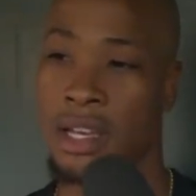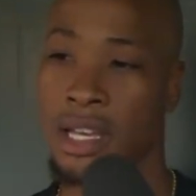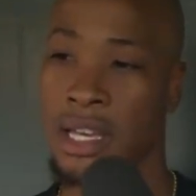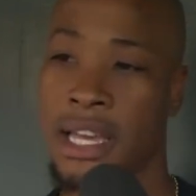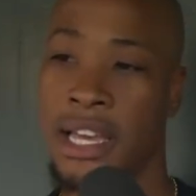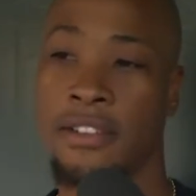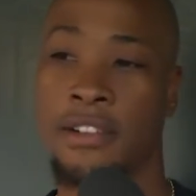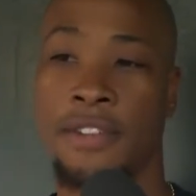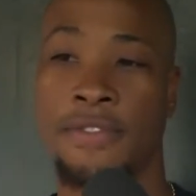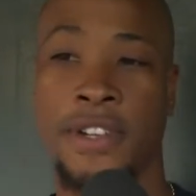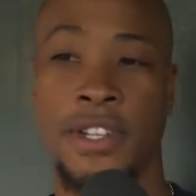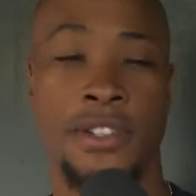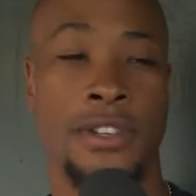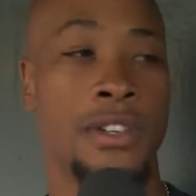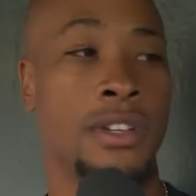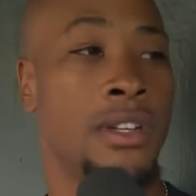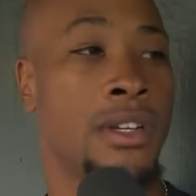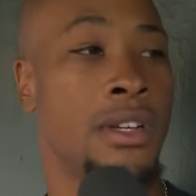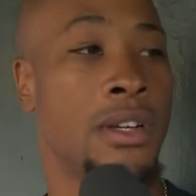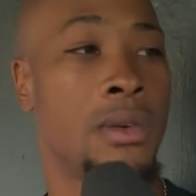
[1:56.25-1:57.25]
Ken Griffey
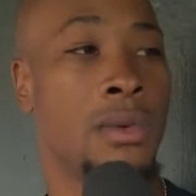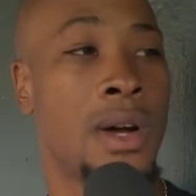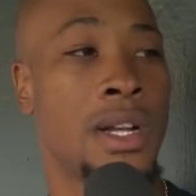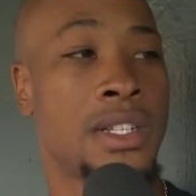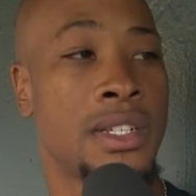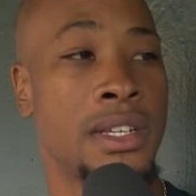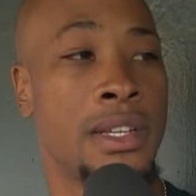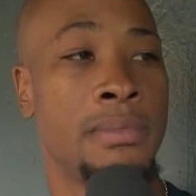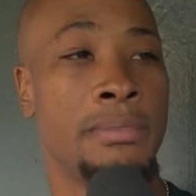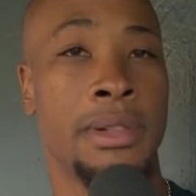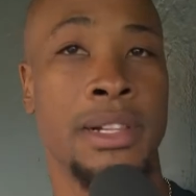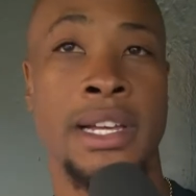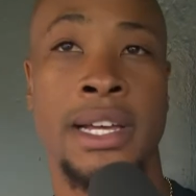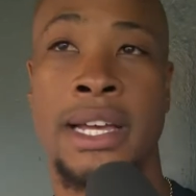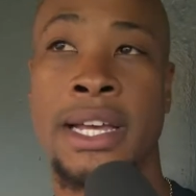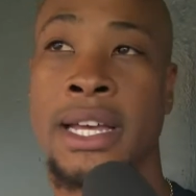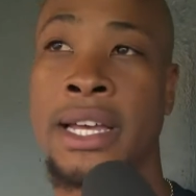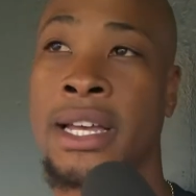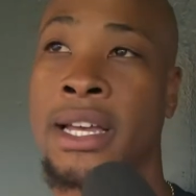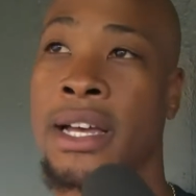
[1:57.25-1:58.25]
Jr. Watching him
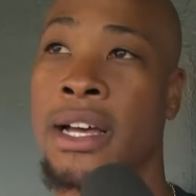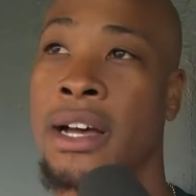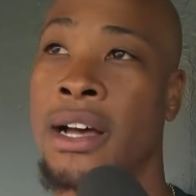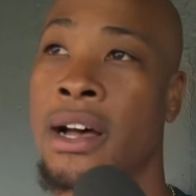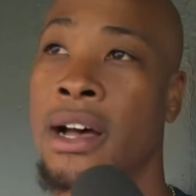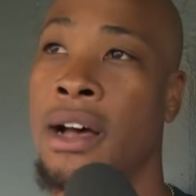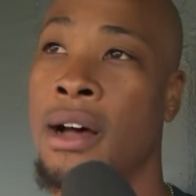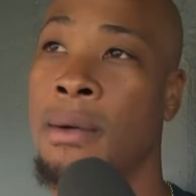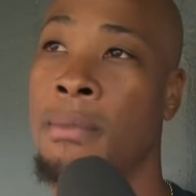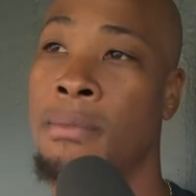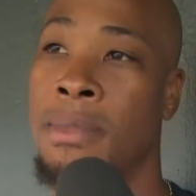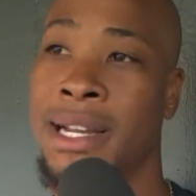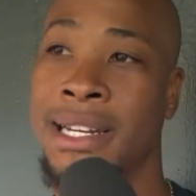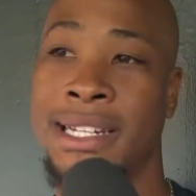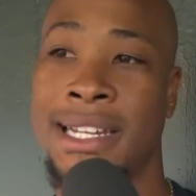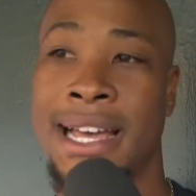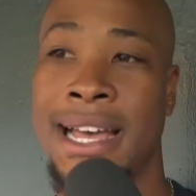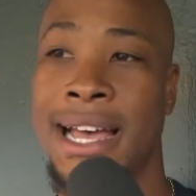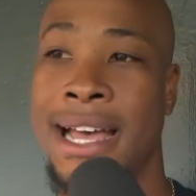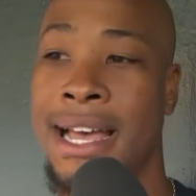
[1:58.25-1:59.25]
play. My
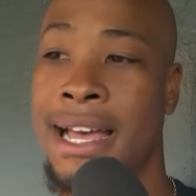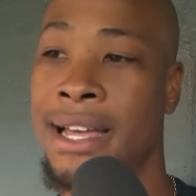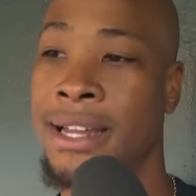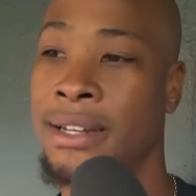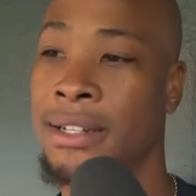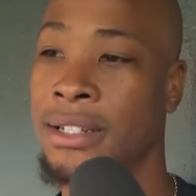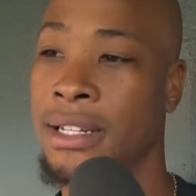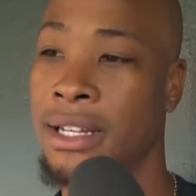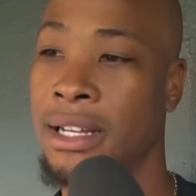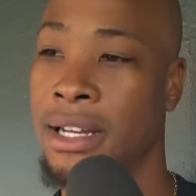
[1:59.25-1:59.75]
dad.